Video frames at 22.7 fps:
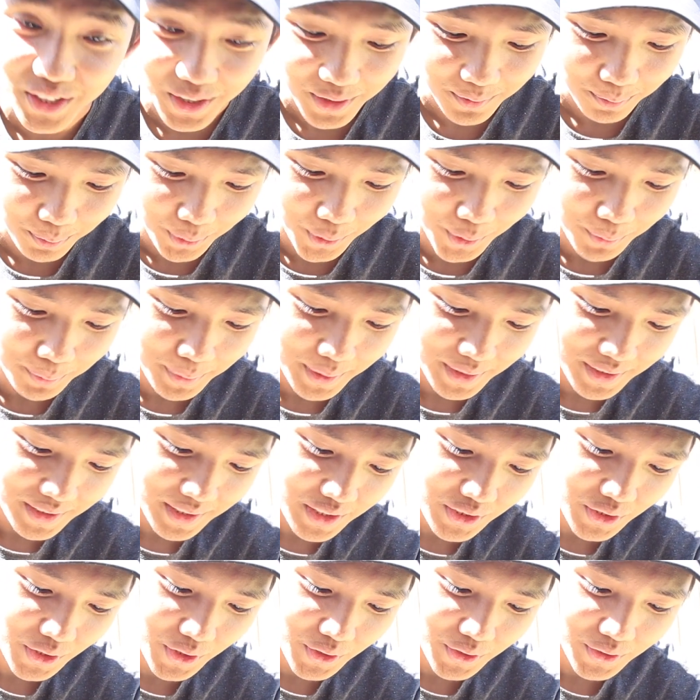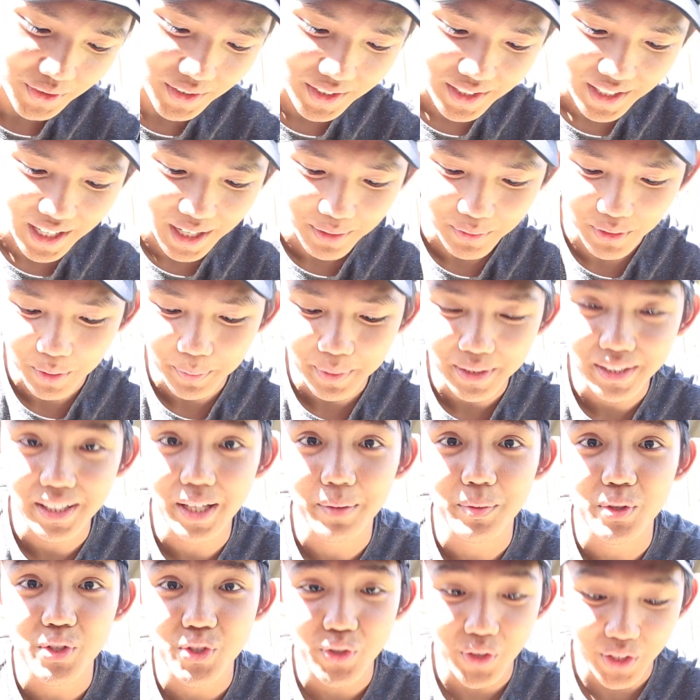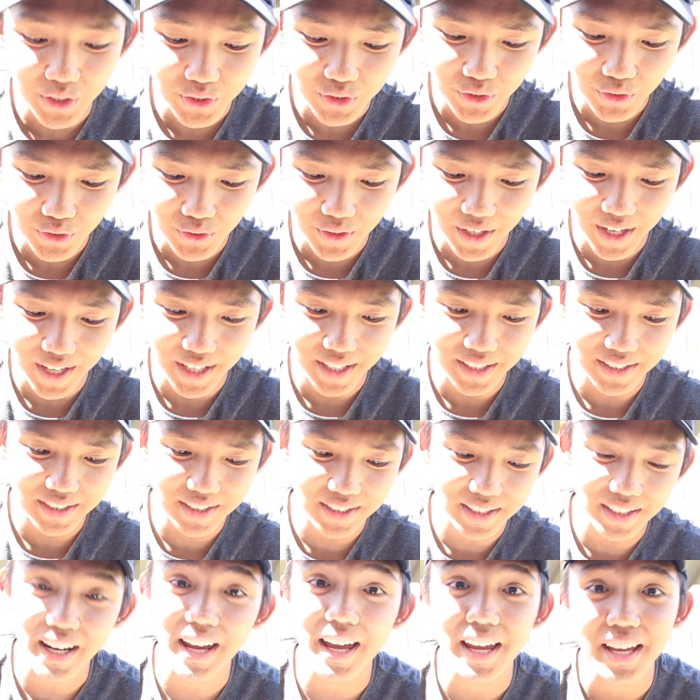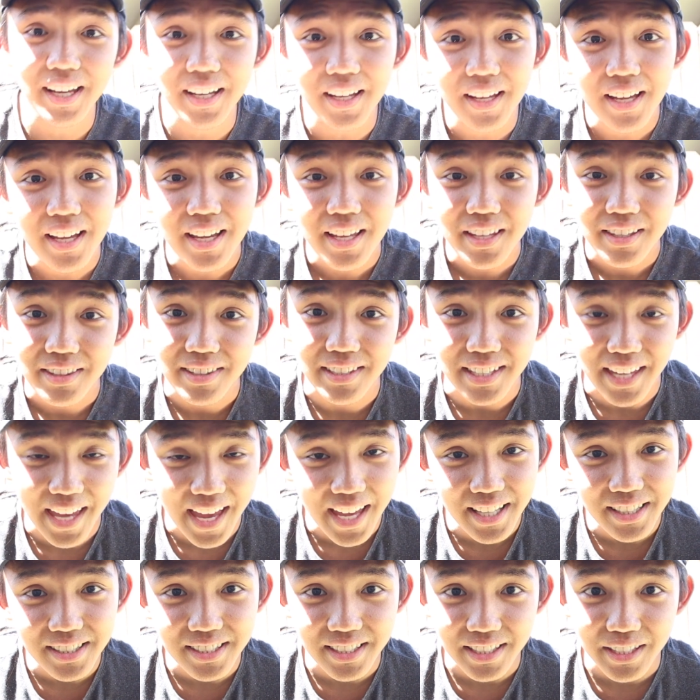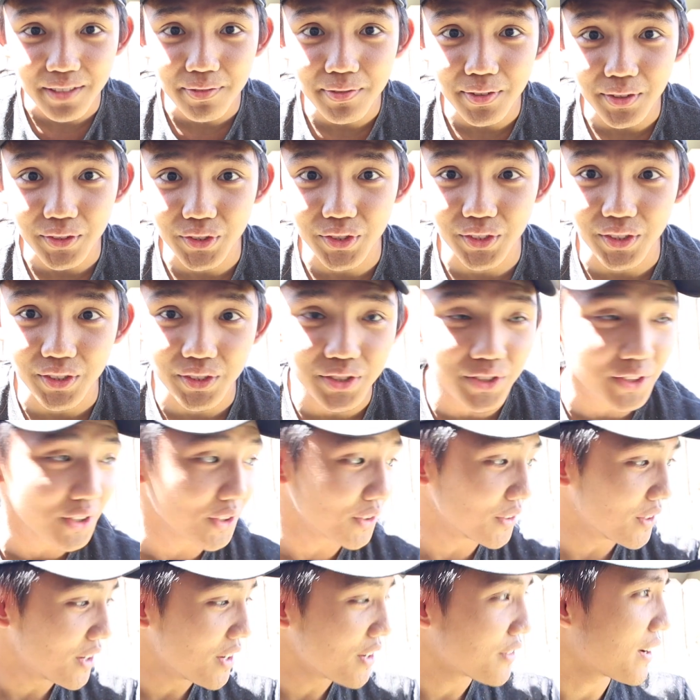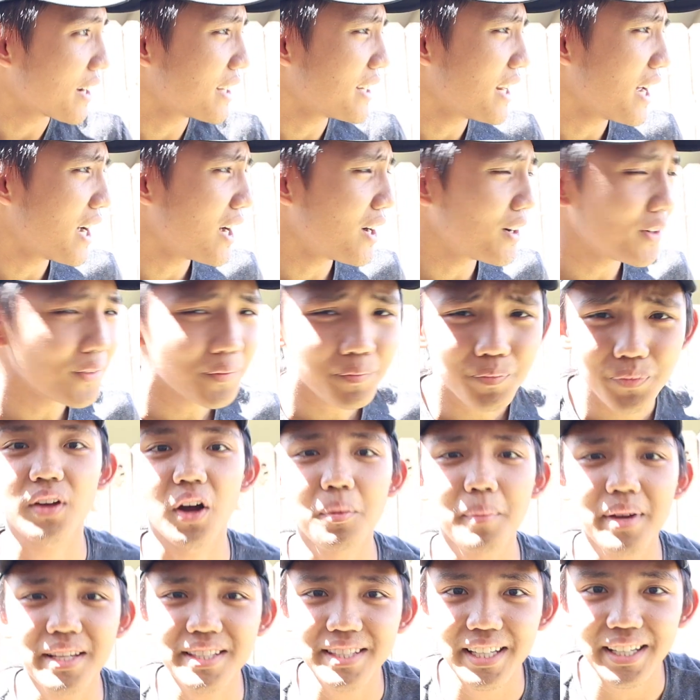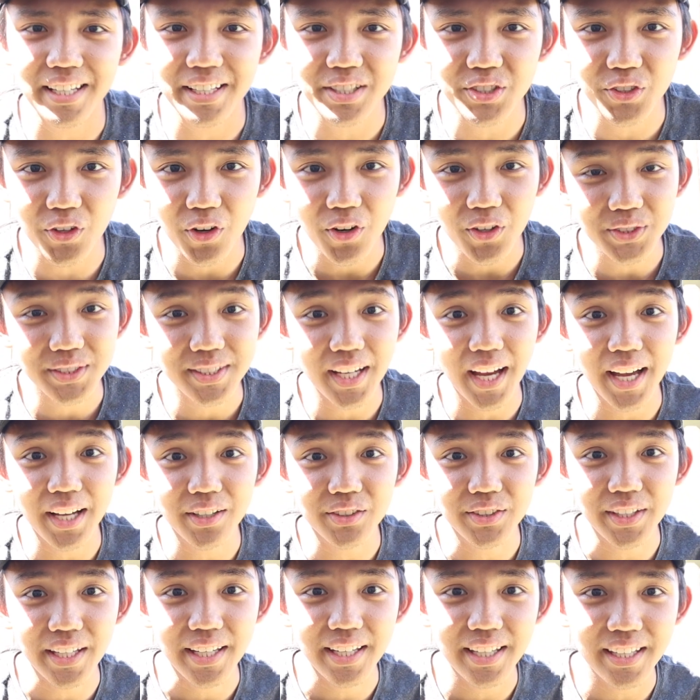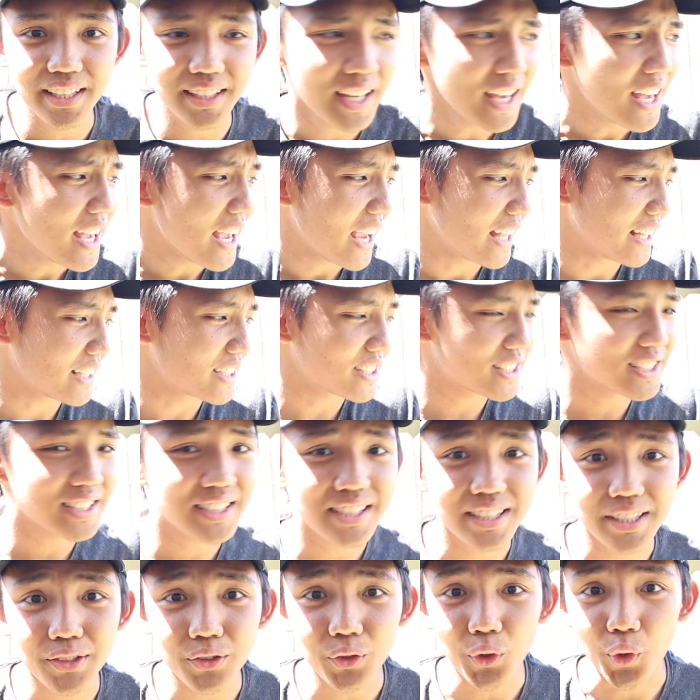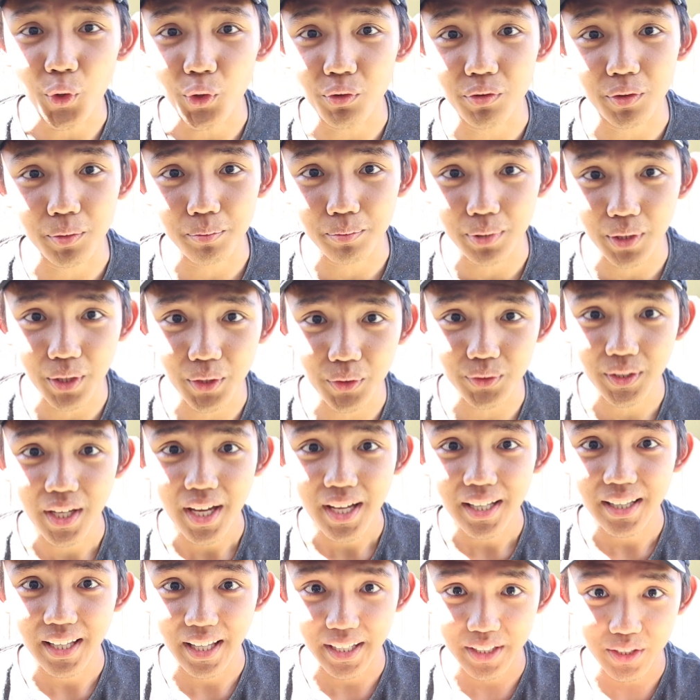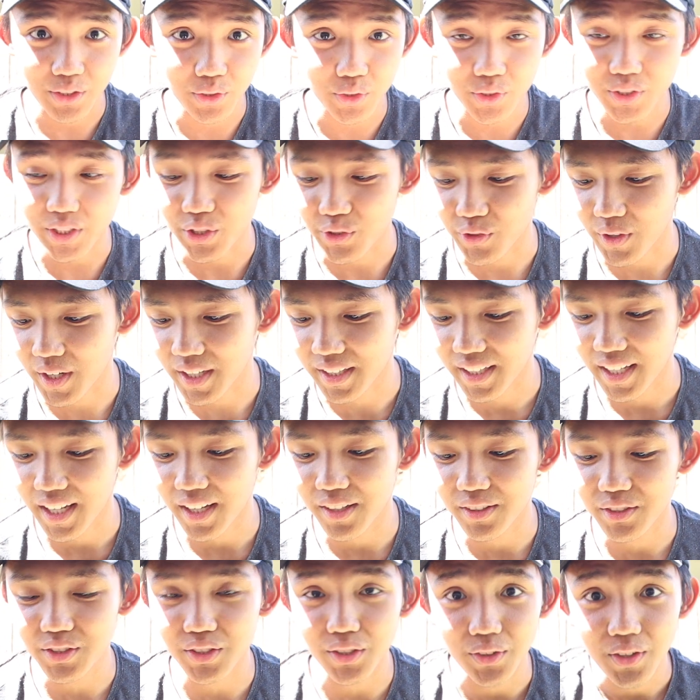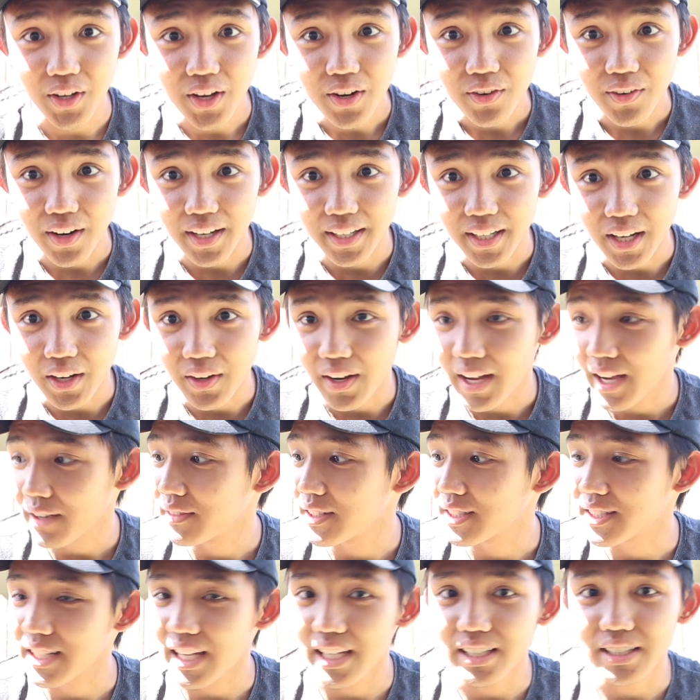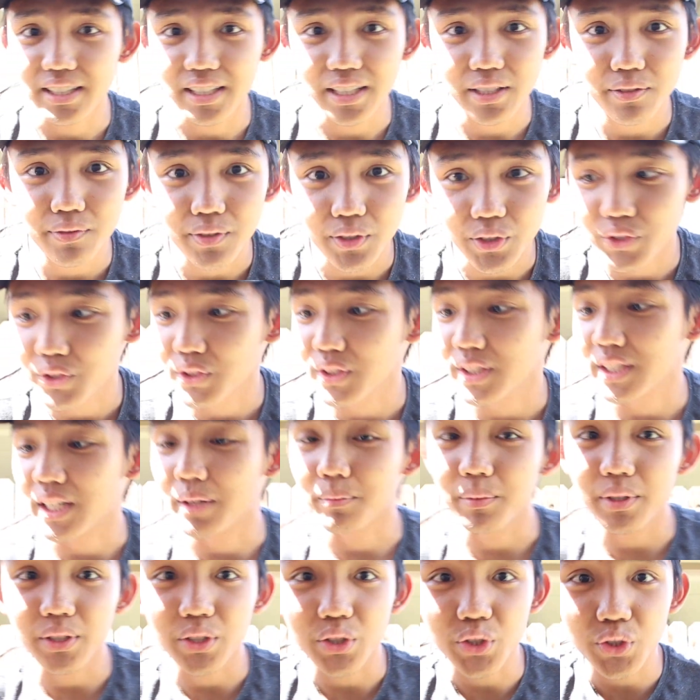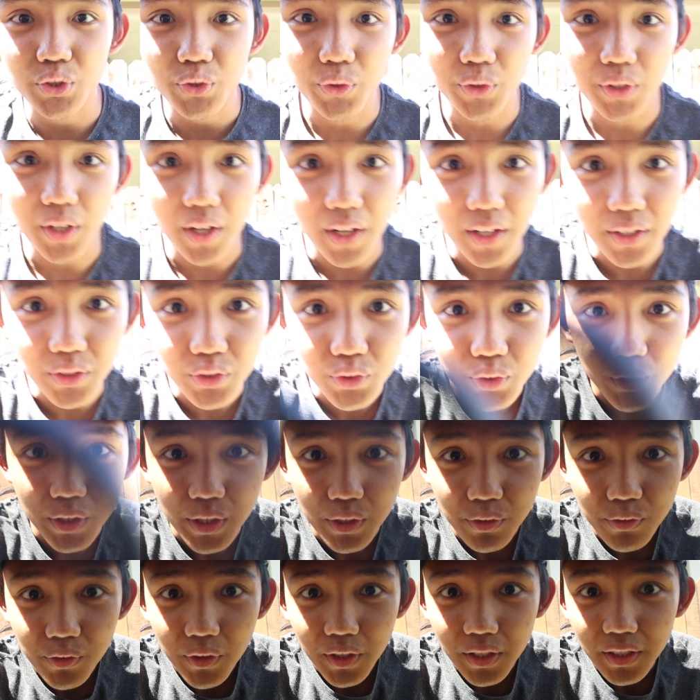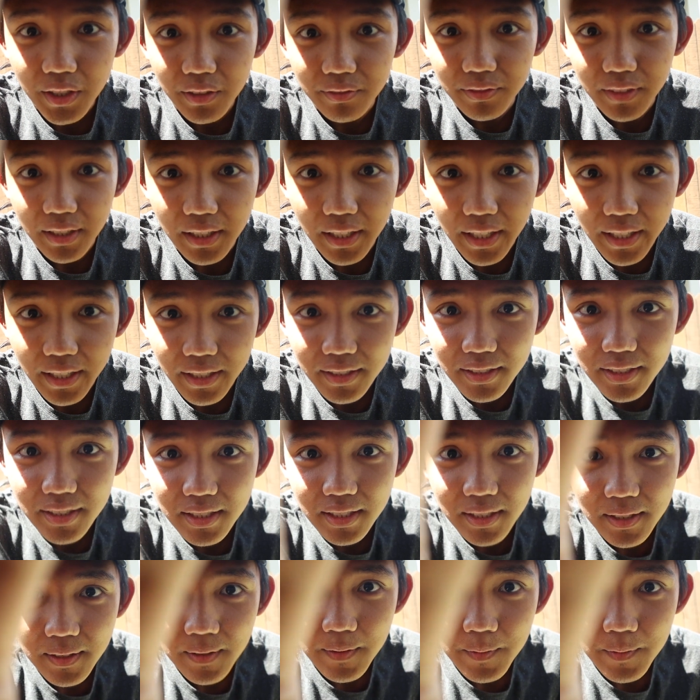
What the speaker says: on purpose. So I'm going to be demonstrating to you guys today the ND filter. So right now all my settings are all dialed in and it's still overblown like you see right now. So right now I have this ND filter and I'm going to screw it onto the front of the lens.